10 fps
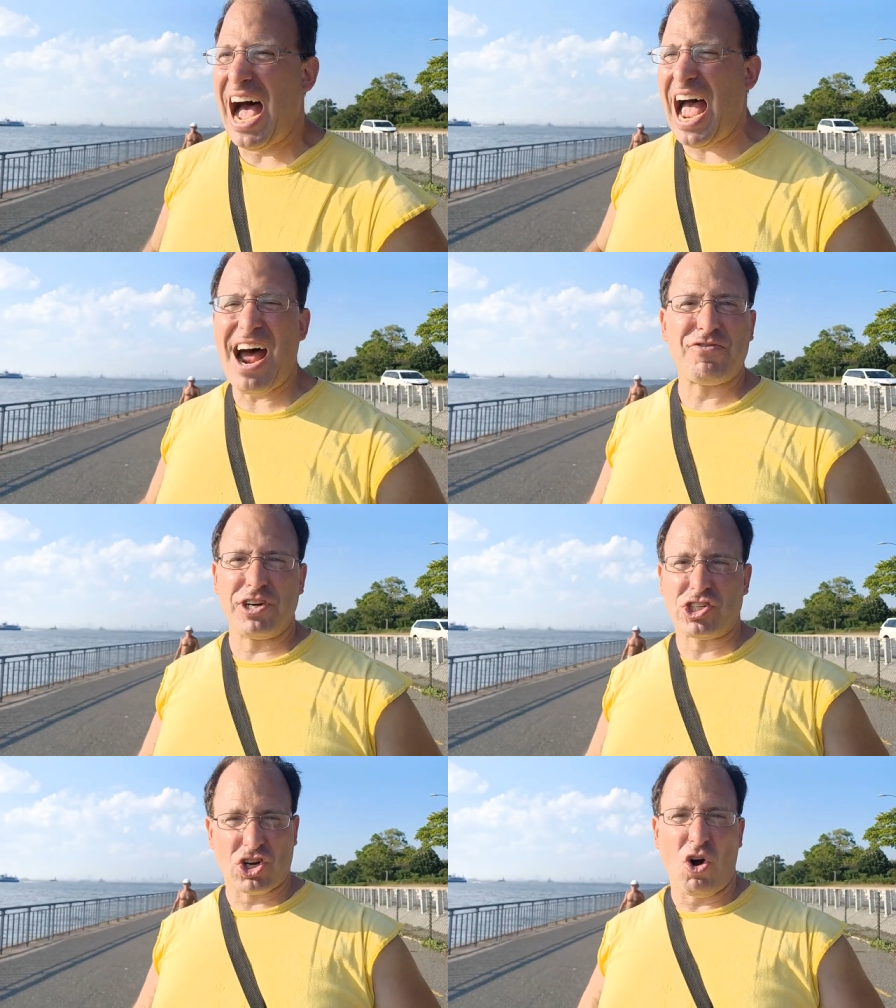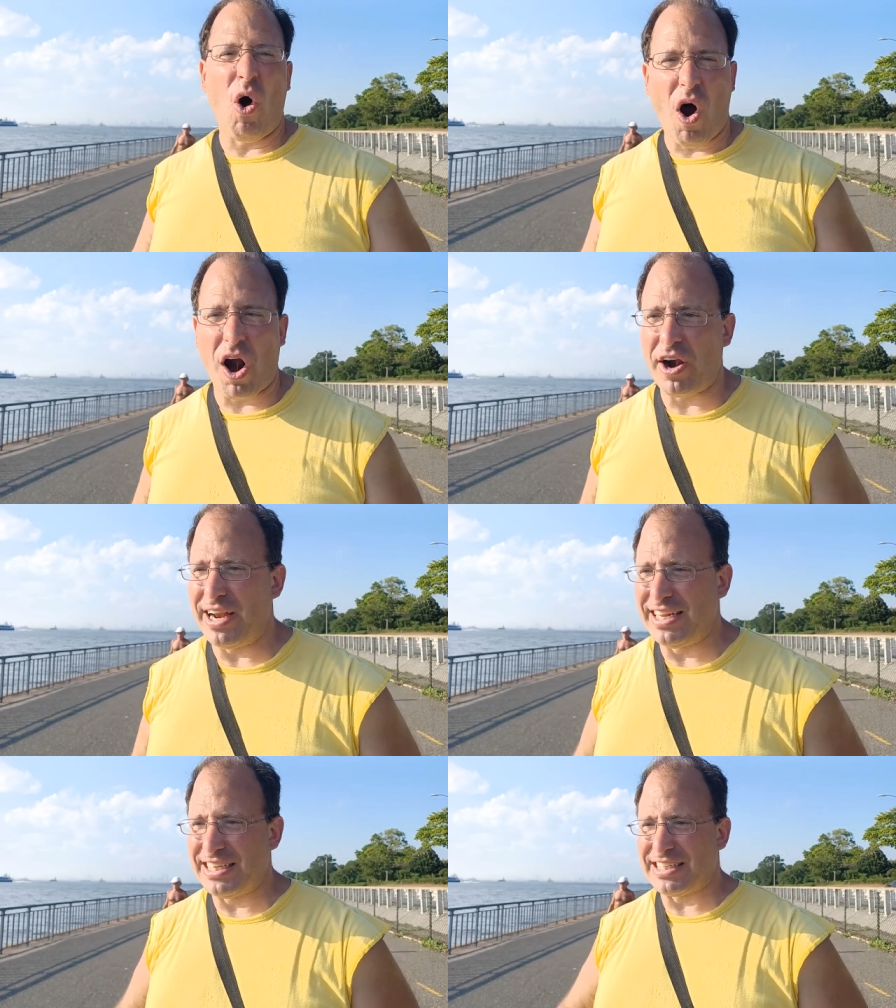average car
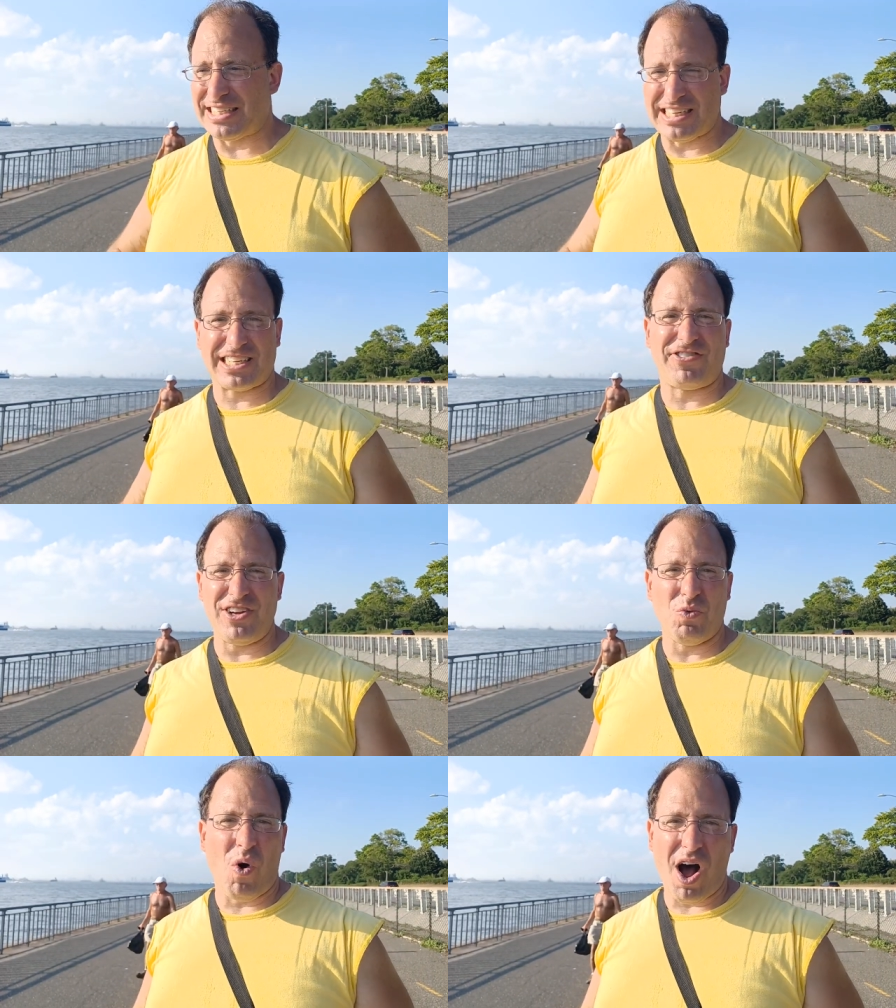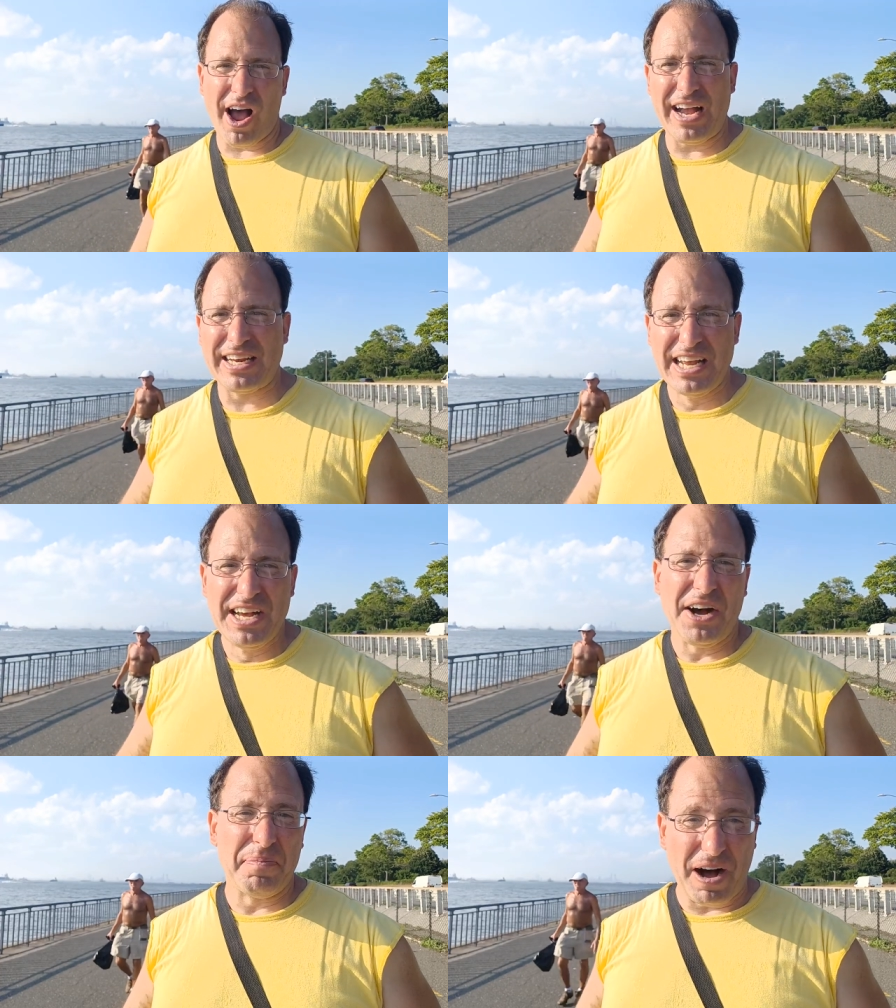is 6 feet wide,
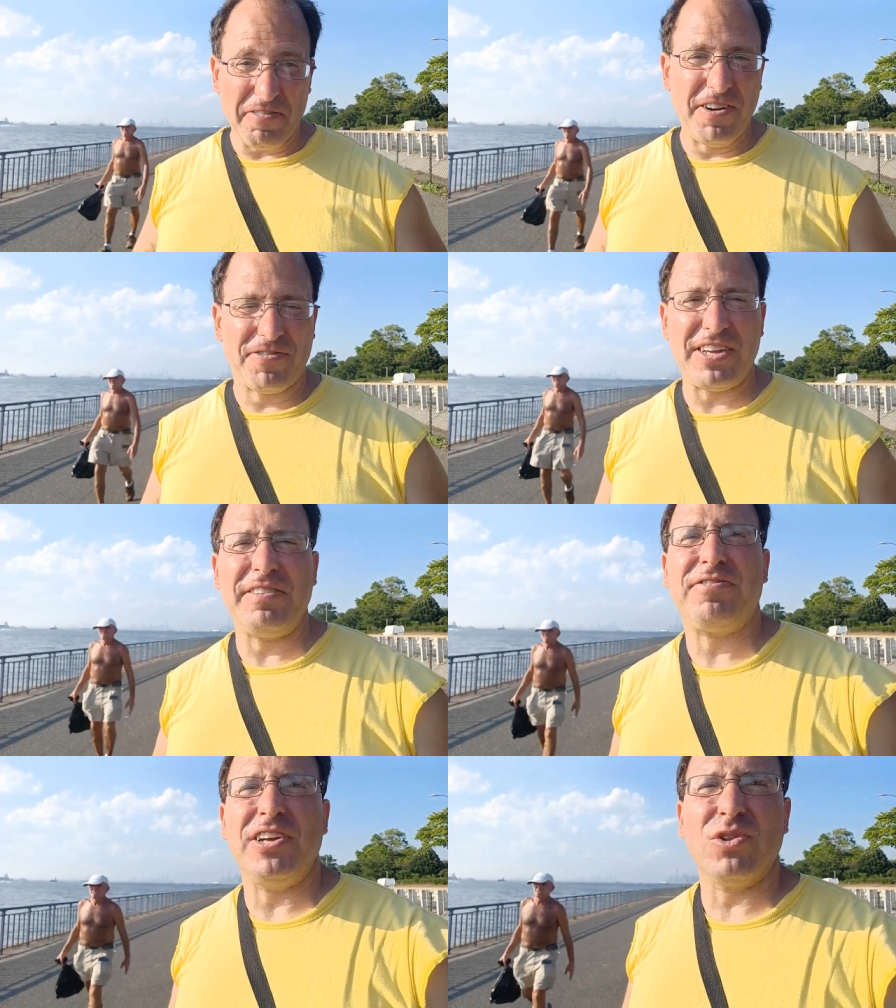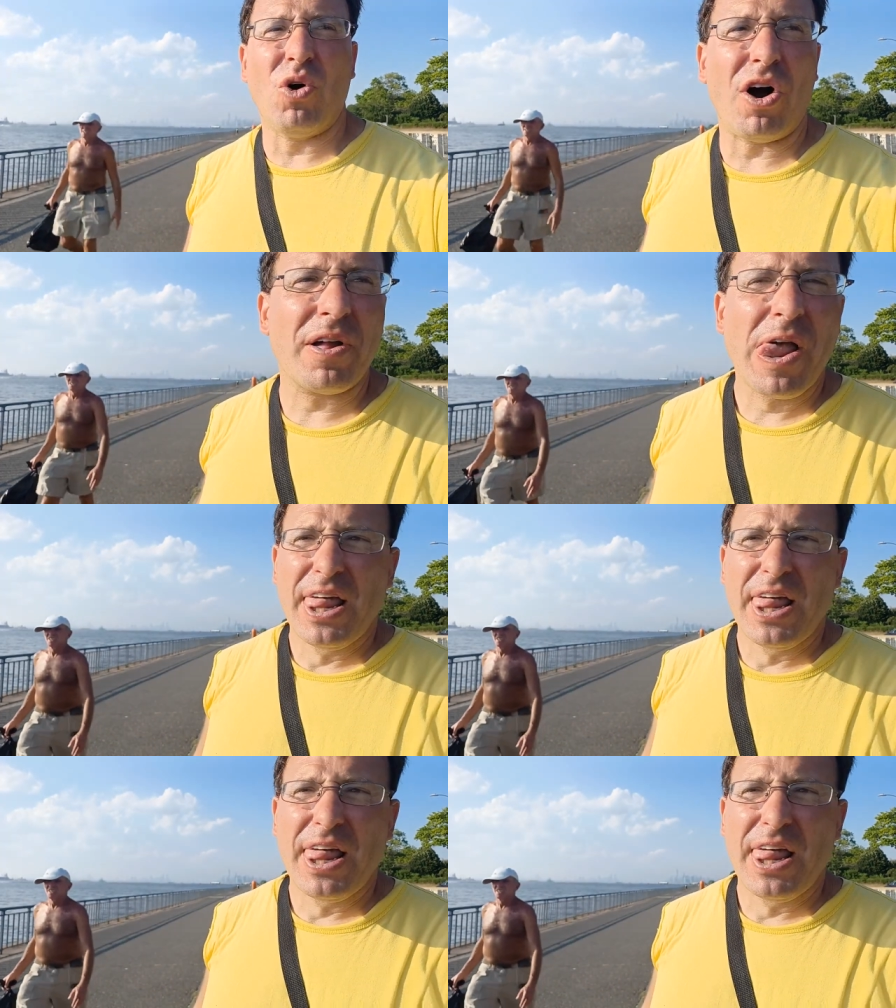about 15 feet long.